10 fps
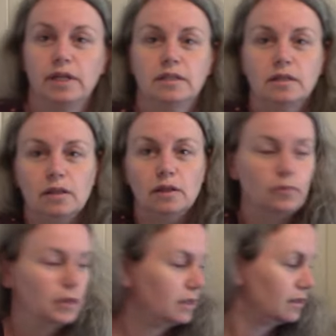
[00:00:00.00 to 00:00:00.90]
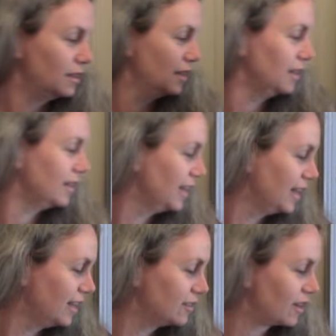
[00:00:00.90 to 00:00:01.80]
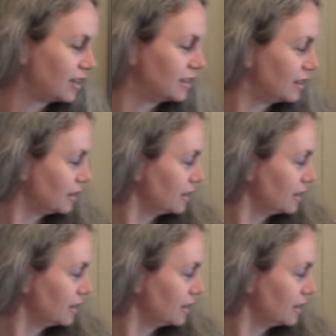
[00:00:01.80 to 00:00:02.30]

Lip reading: it's a little bit tight here.